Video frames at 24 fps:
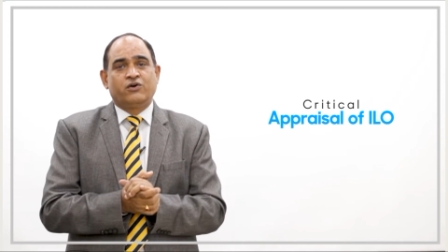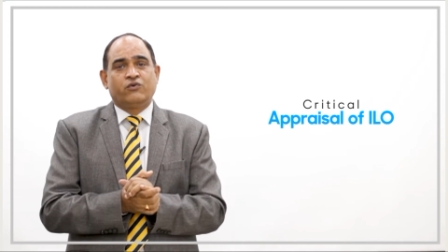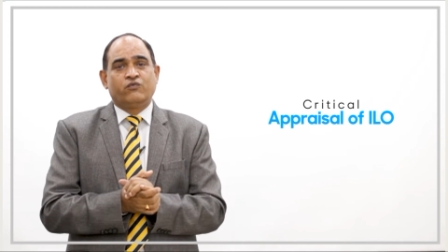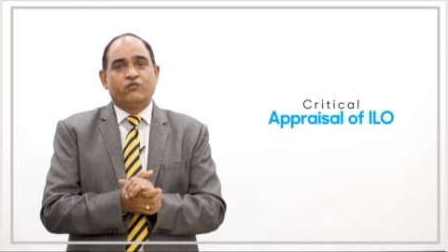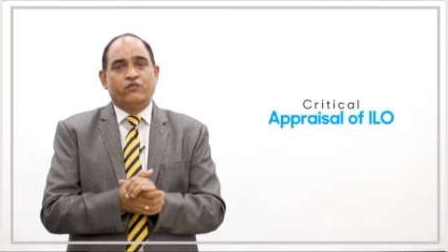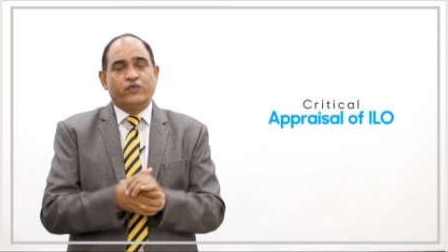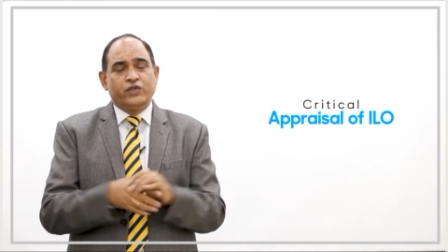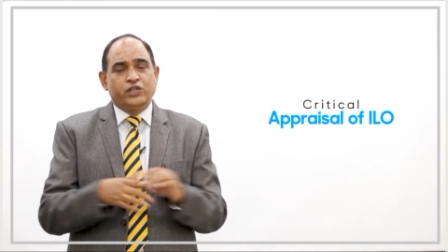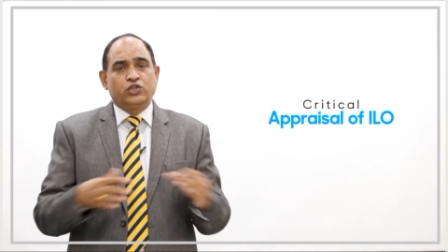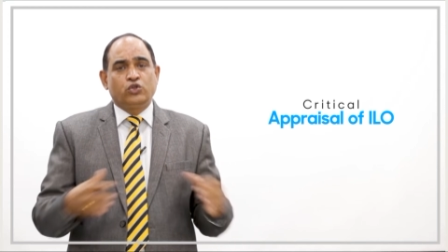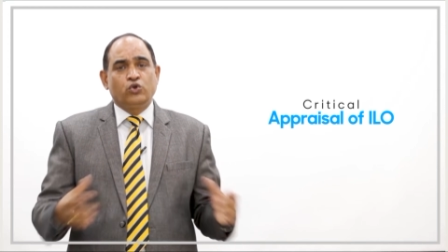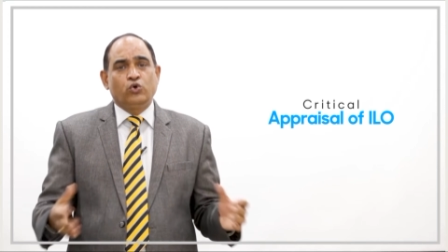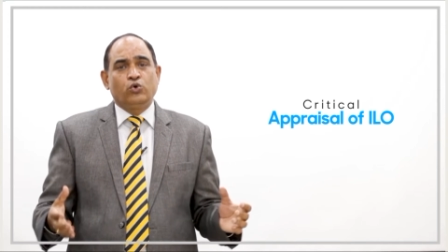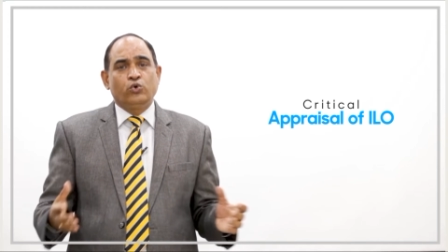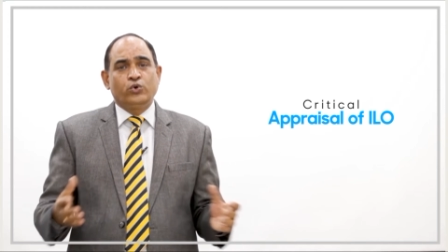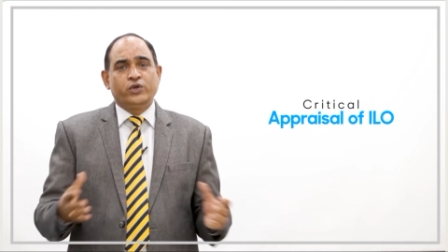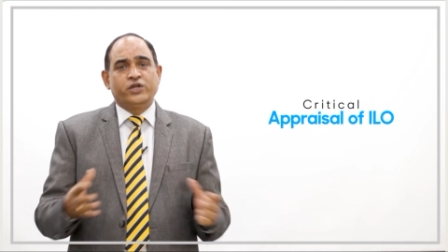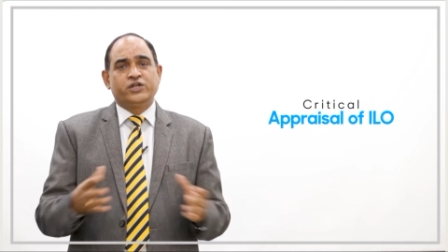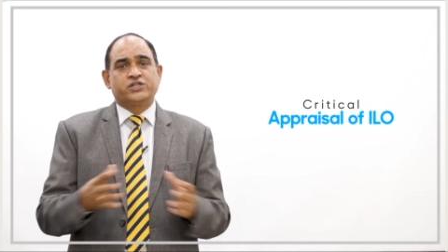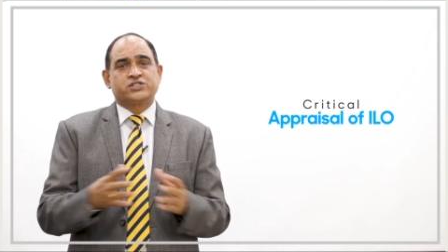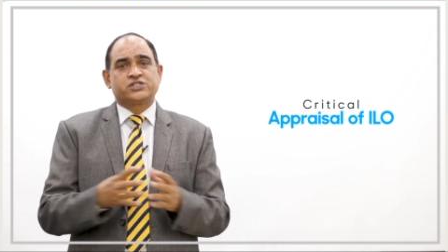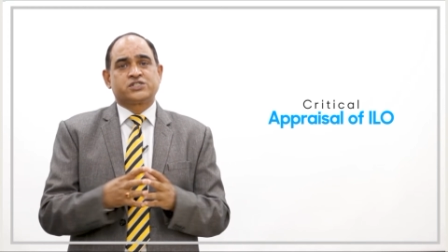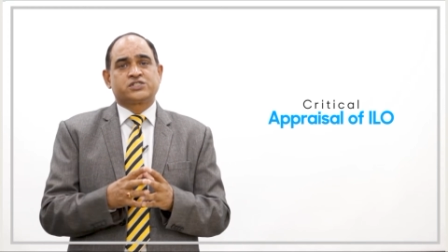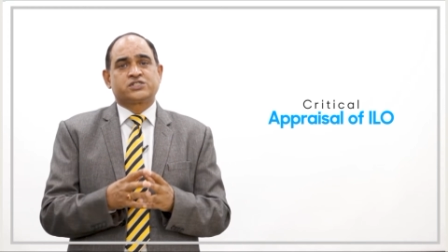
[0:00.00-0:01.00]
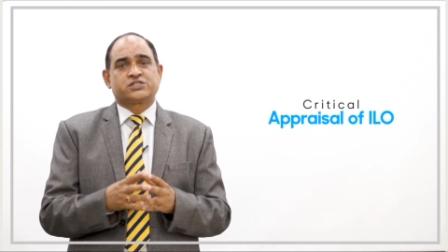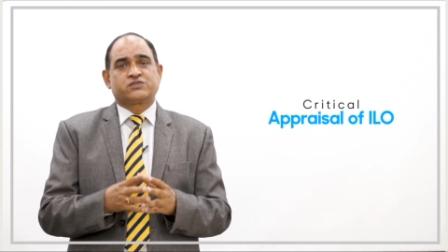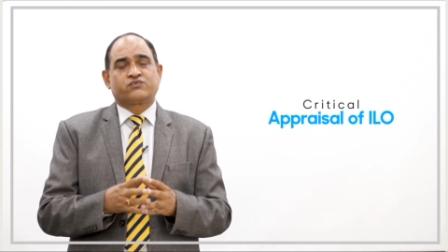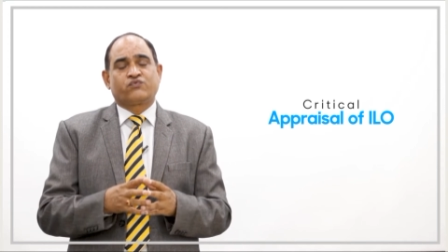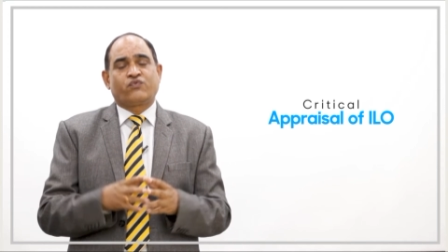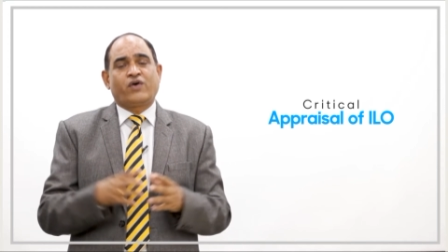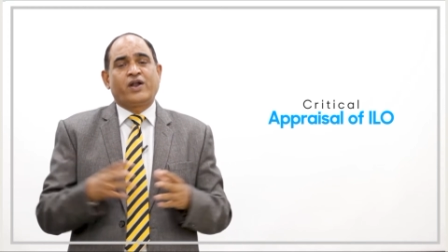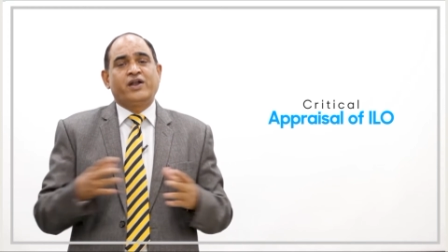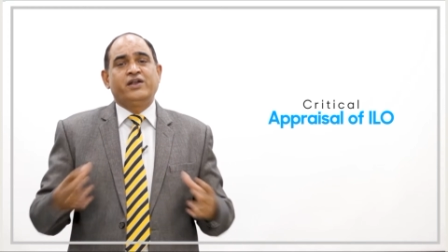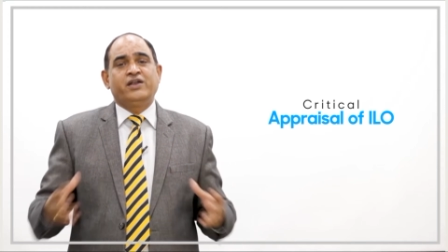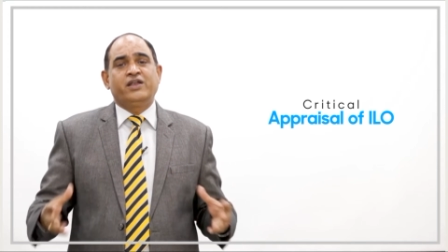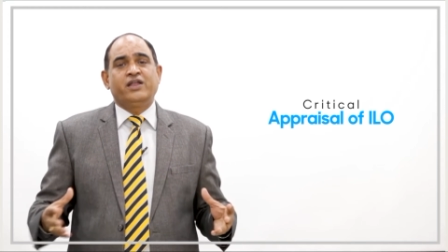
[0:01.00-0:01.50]
withdrew its
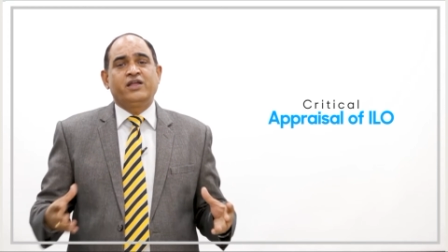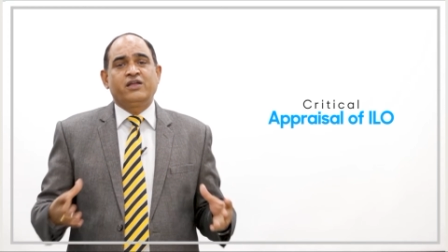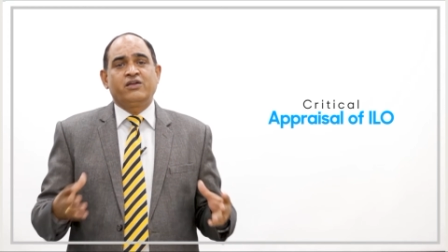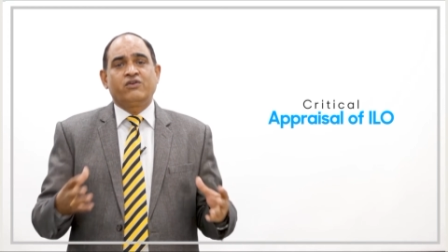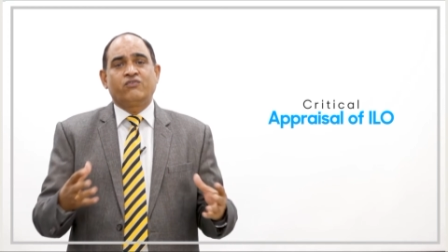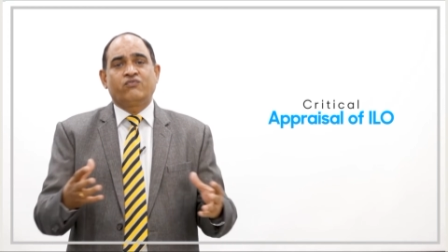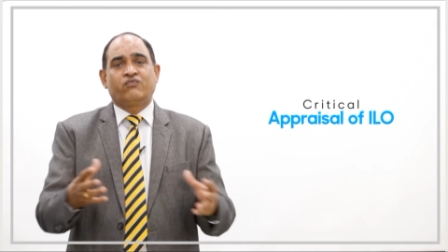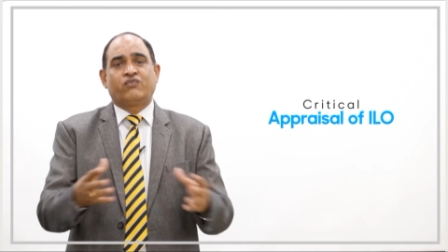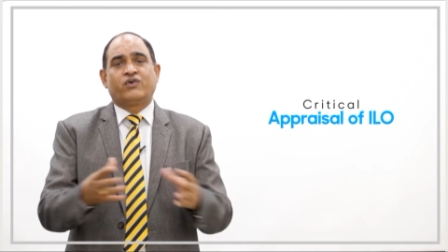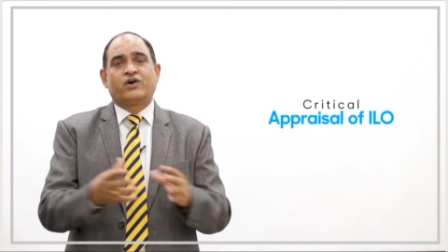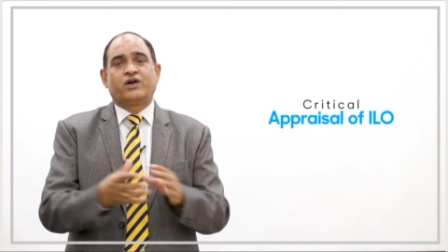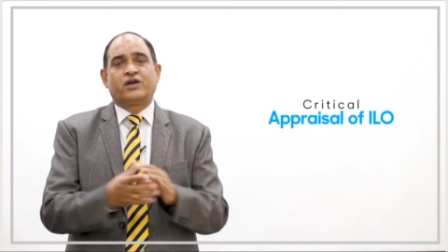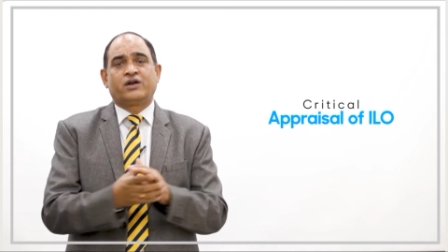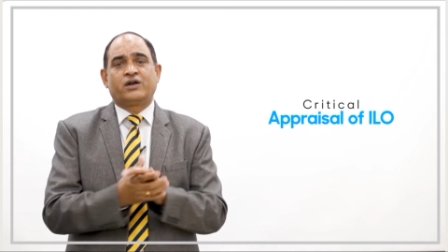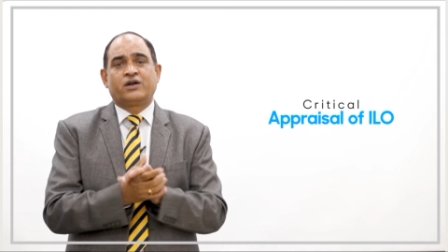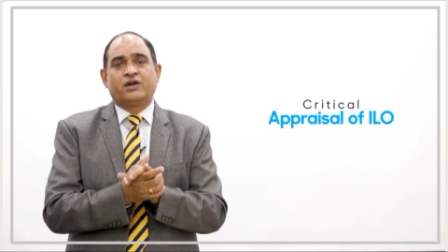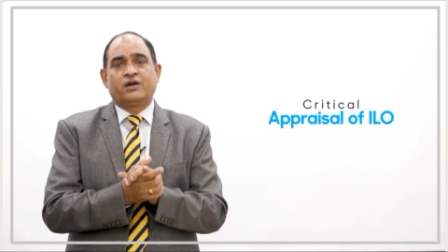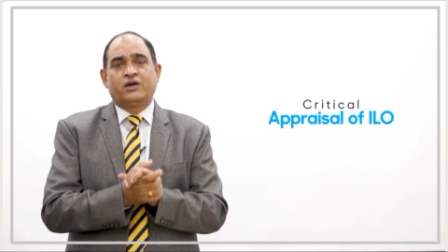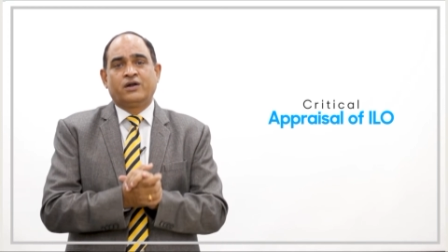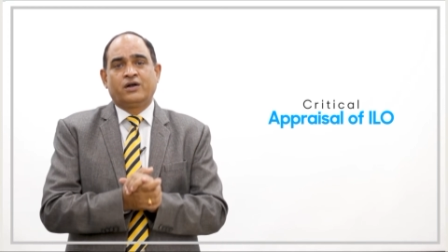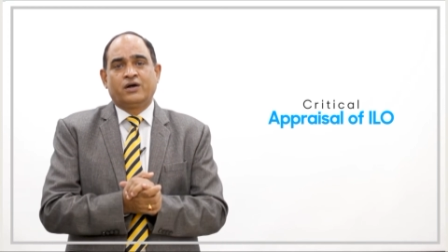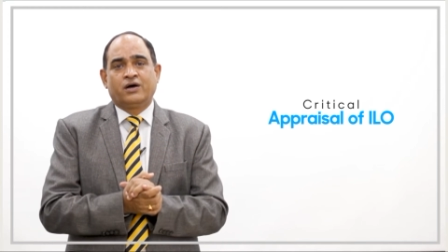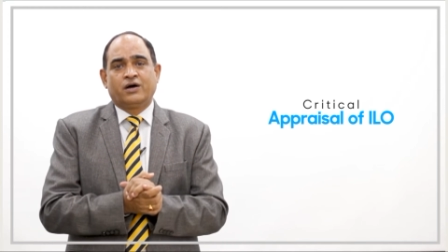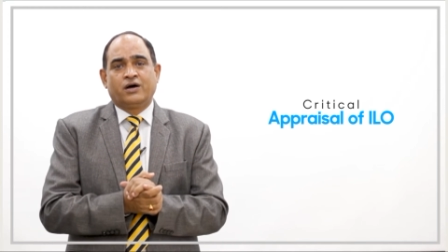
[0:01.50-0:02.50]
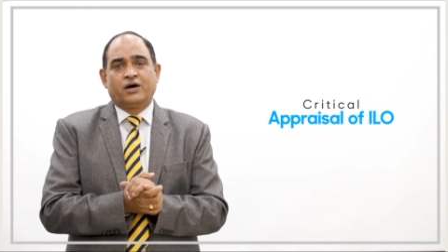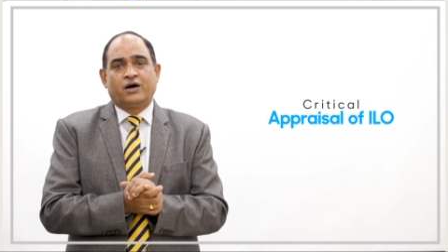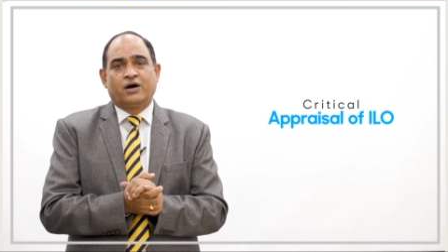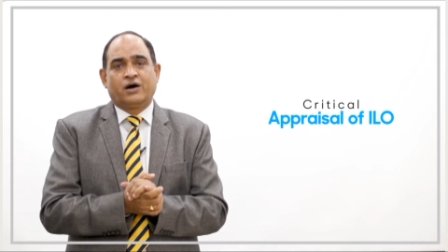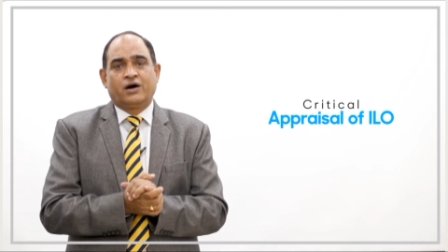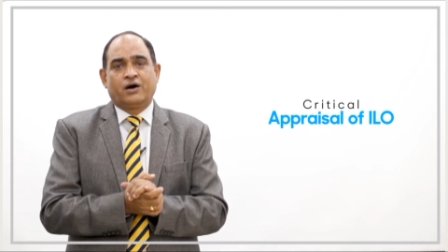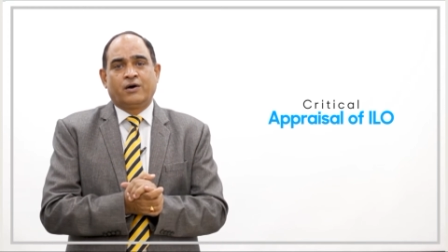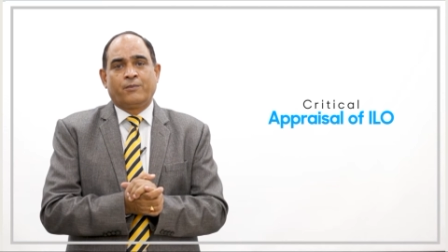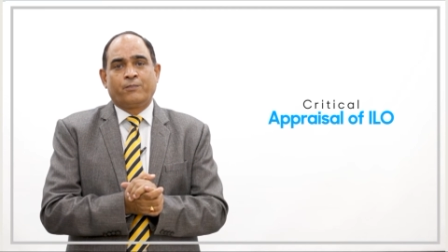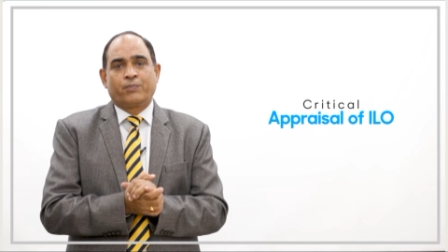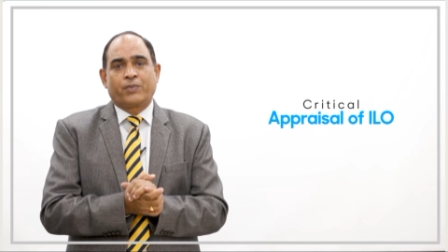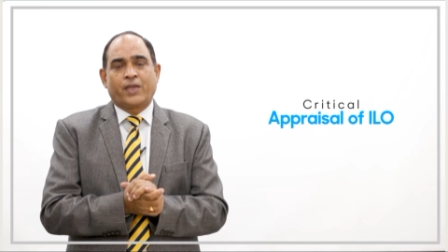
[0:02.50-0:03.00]
funding for
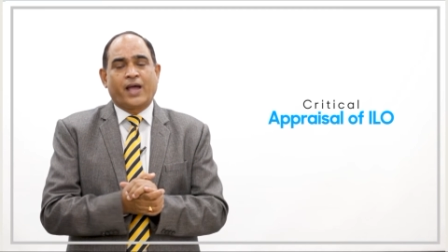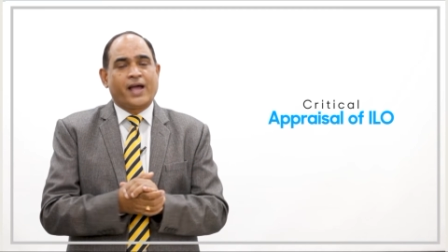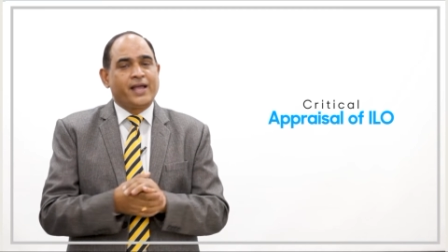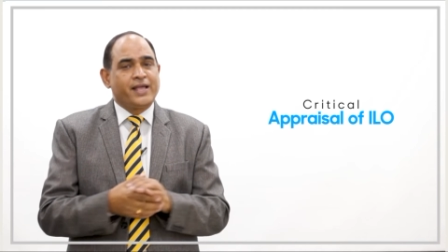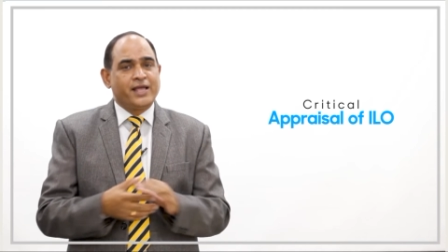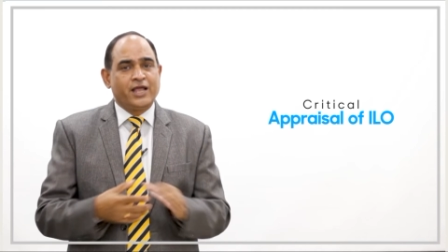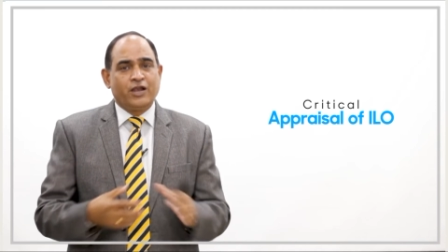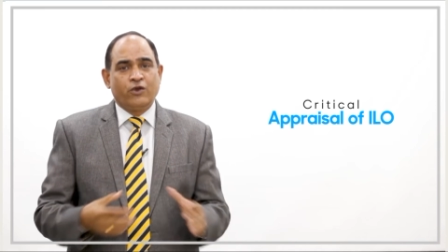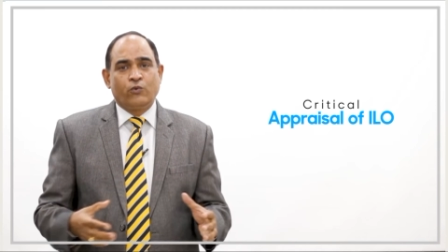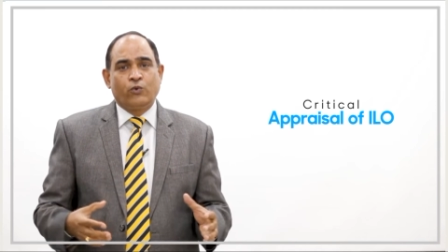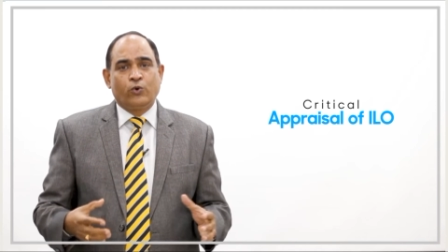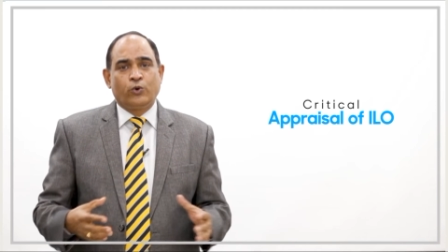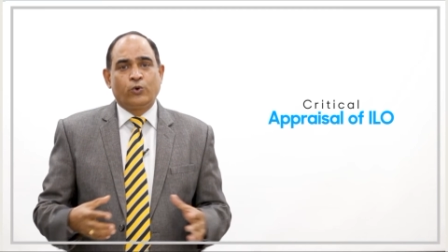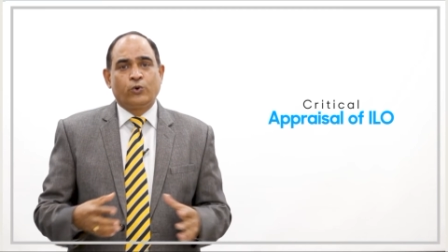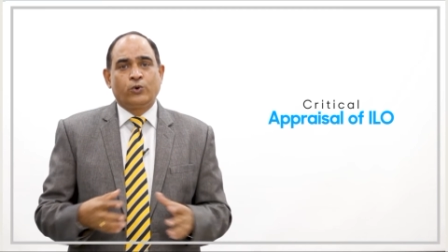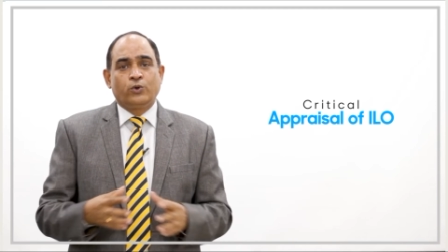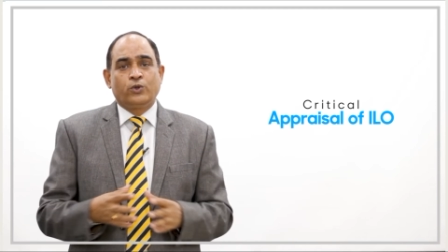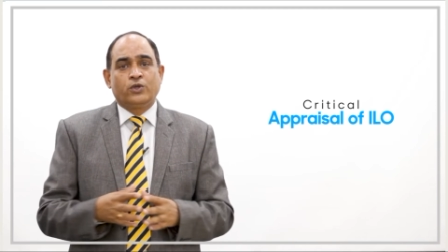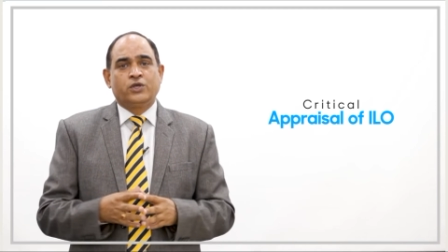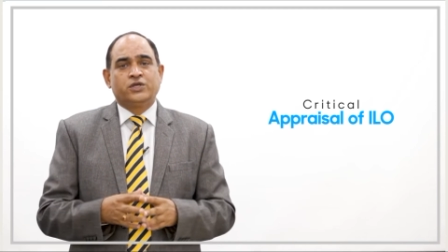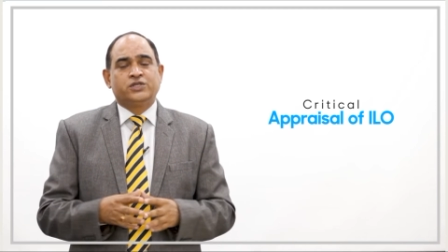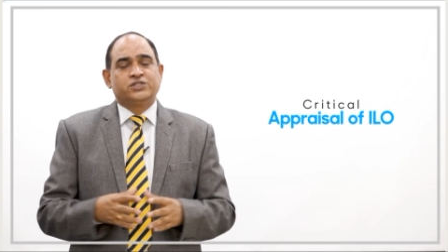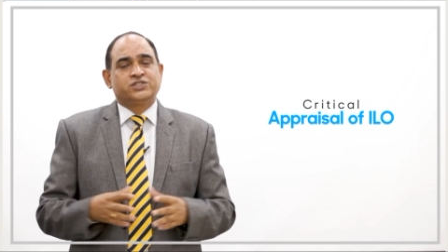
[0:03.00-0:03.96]
ILO,